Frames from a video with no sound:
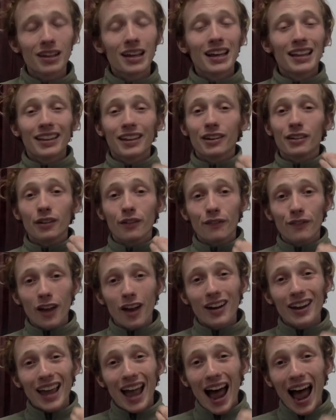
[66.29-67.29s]
That is a
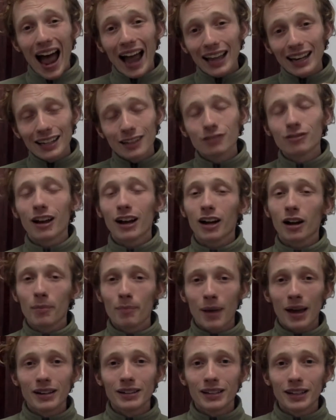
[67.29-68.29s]
very highly
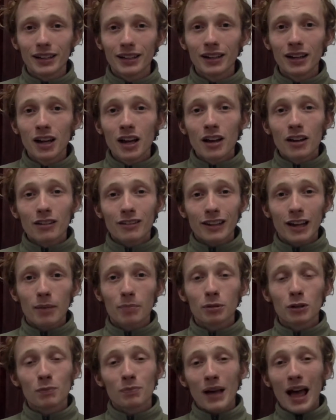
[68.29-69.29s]
recommended
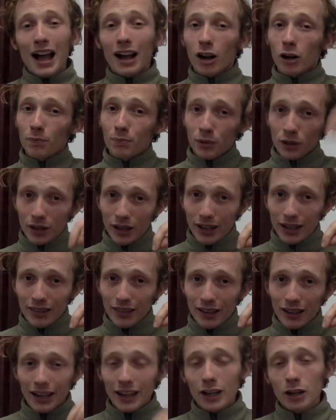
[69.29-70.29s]
sampler pack. I'll put it in the
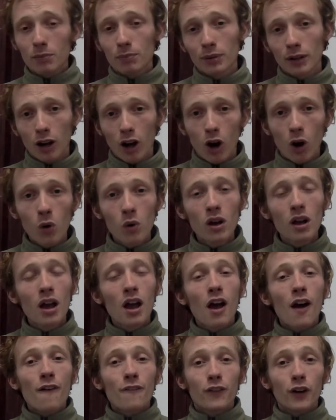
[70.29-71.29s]
link below.
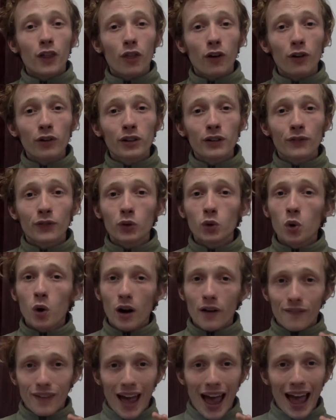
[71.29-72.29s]
For those of you who have
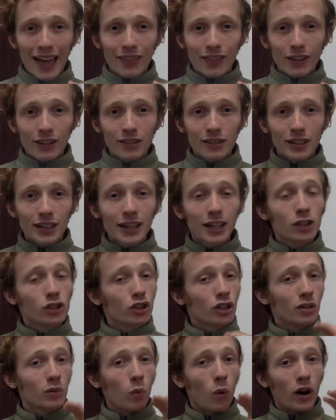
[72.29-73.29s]
had this tea and
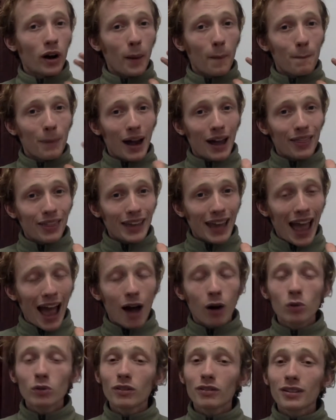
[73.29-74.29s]
just want it by the
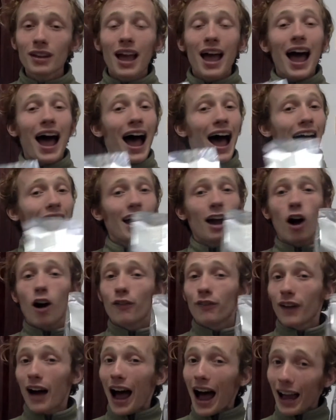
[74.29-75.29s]
ounce, I, off
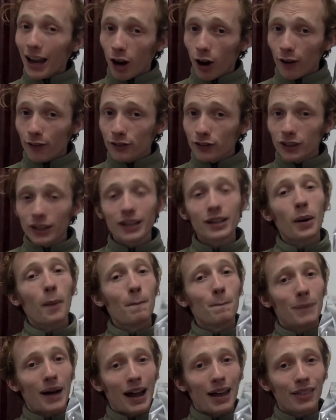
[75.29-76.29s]
I offer it
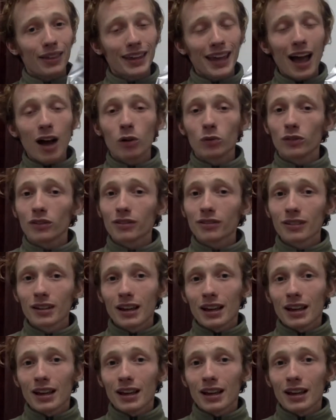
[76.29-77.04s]
by the ounce.